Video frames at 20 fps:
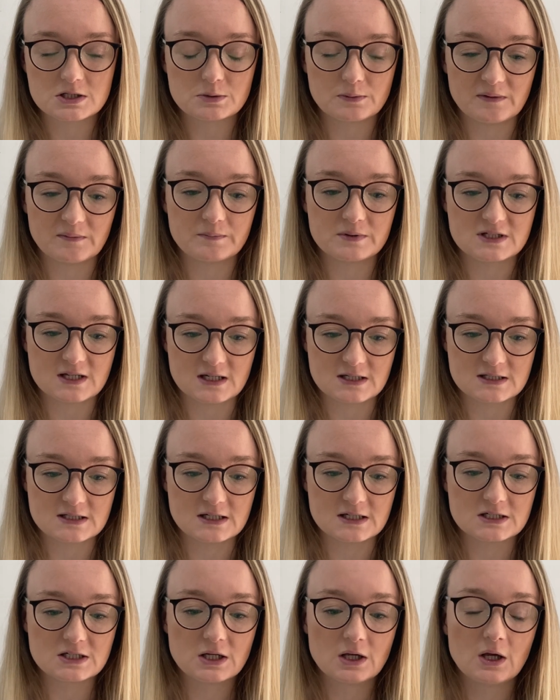we've
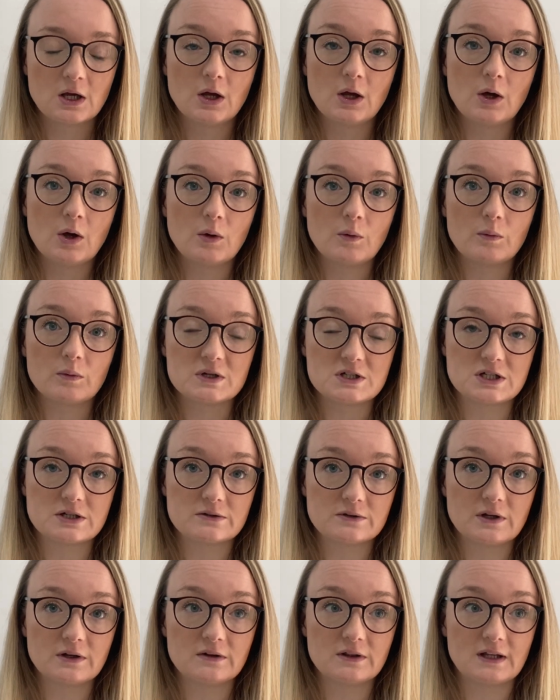presented. We
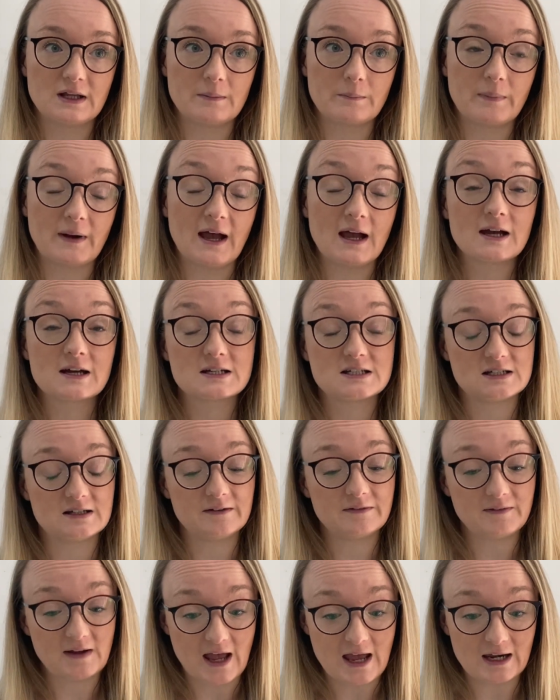don't know the impact,
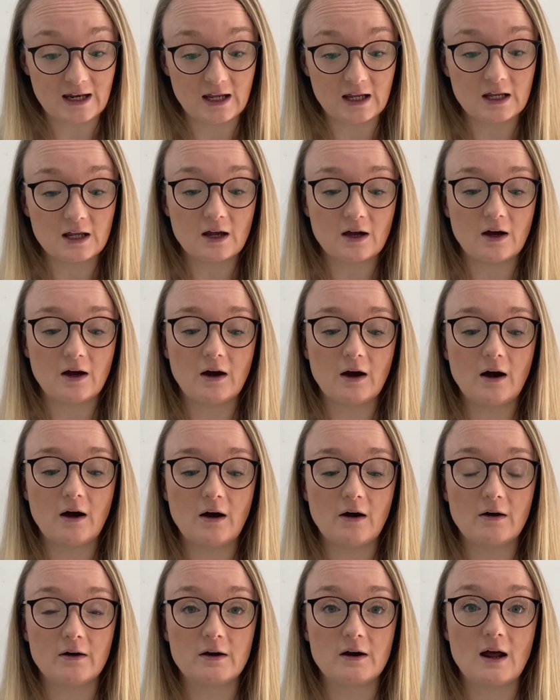if any,
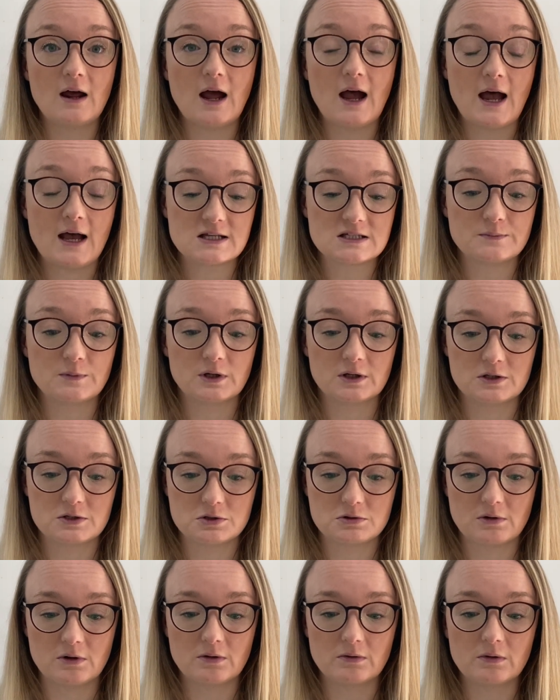on asthma
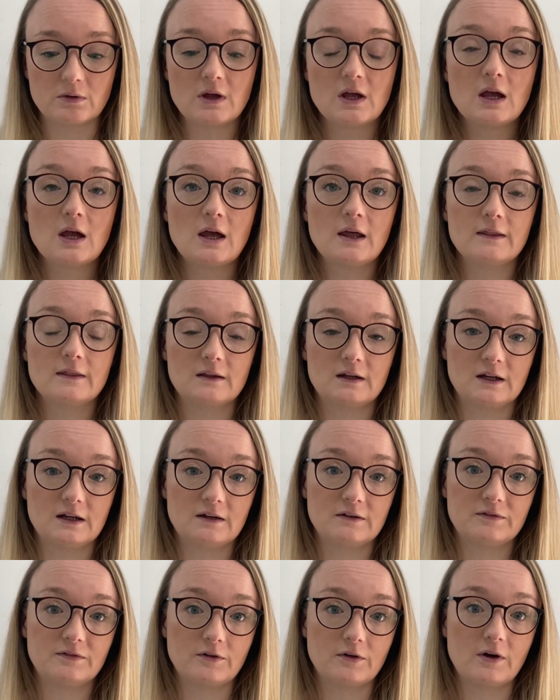control, the
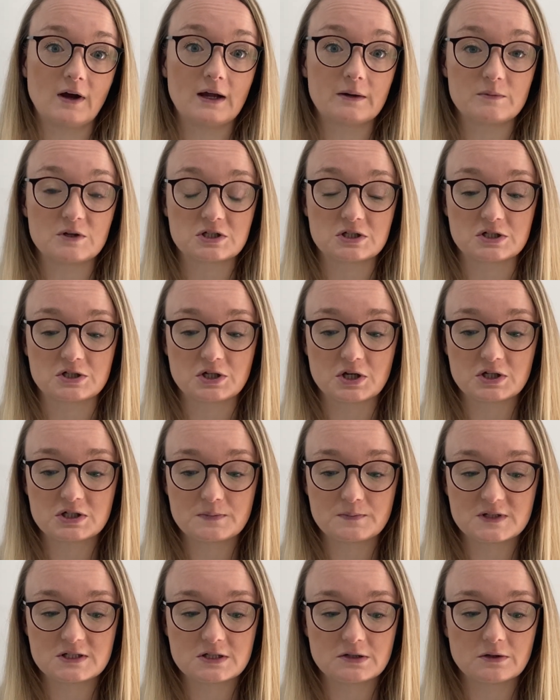need for admission to
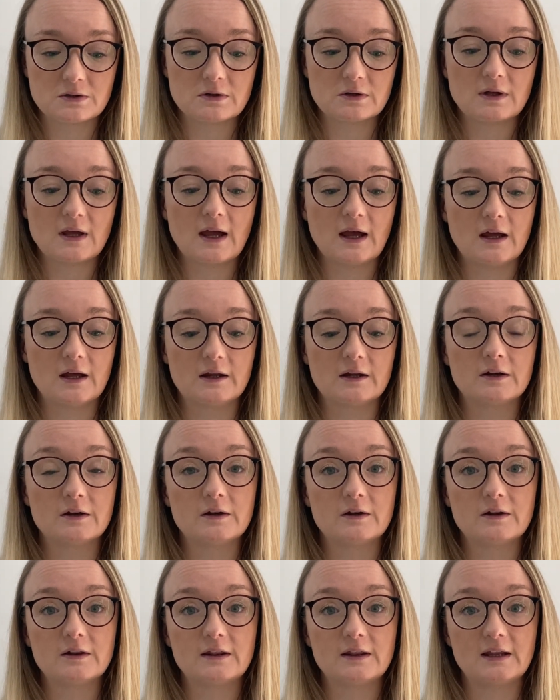hospital,
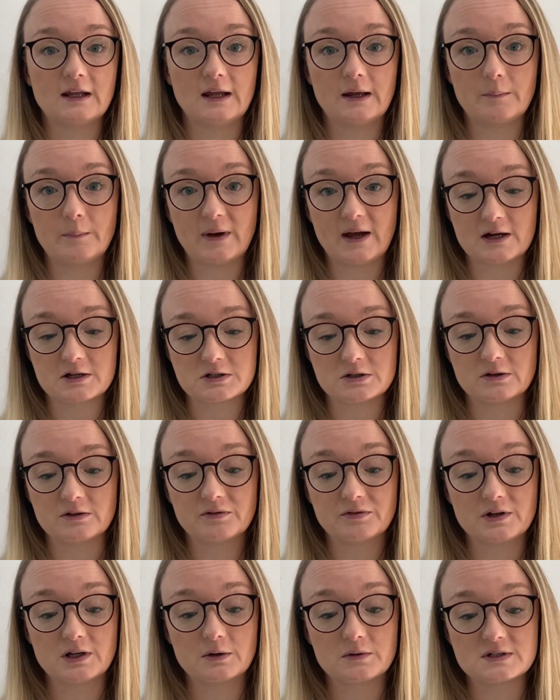and the impact on the
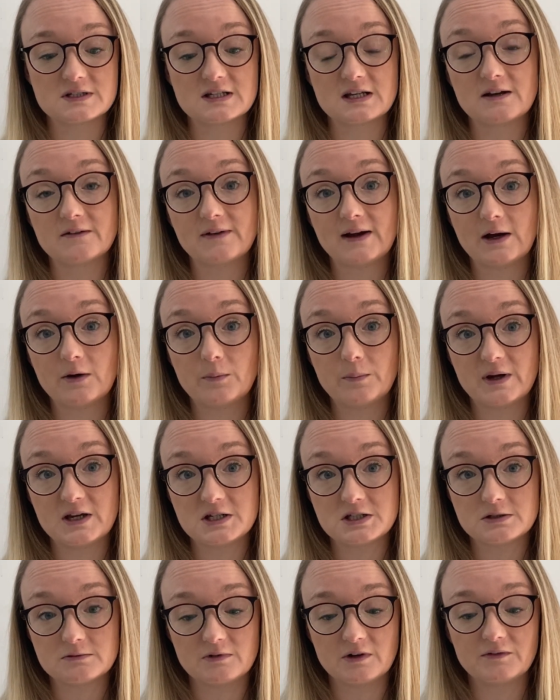frequency of
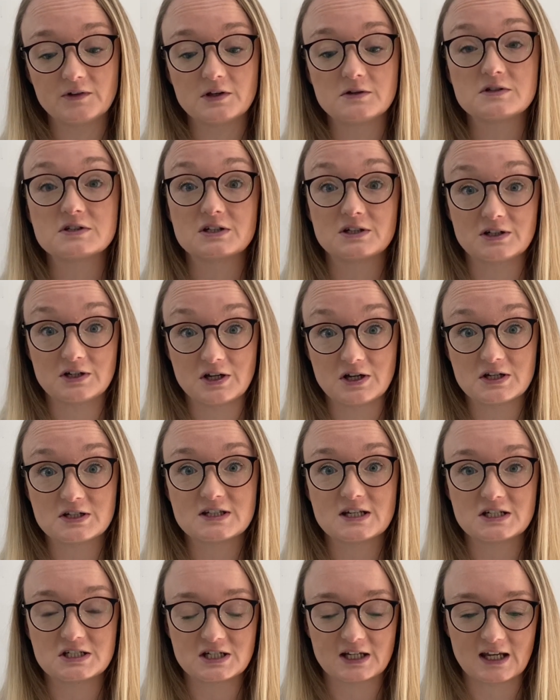outpatient reviews and nurse
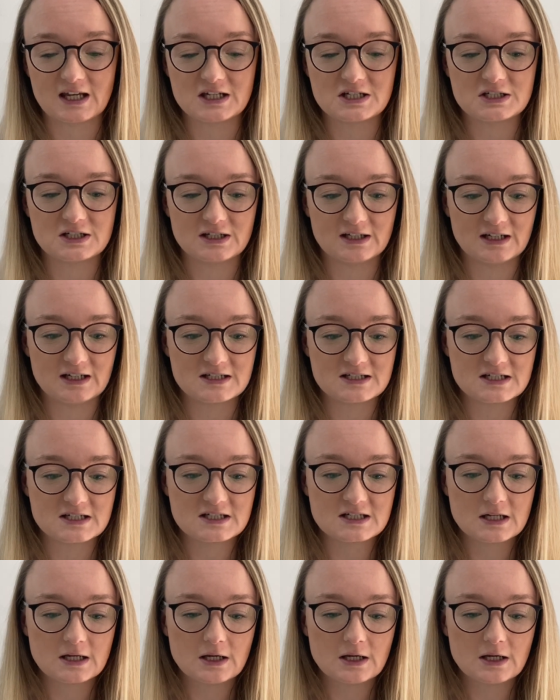education needed.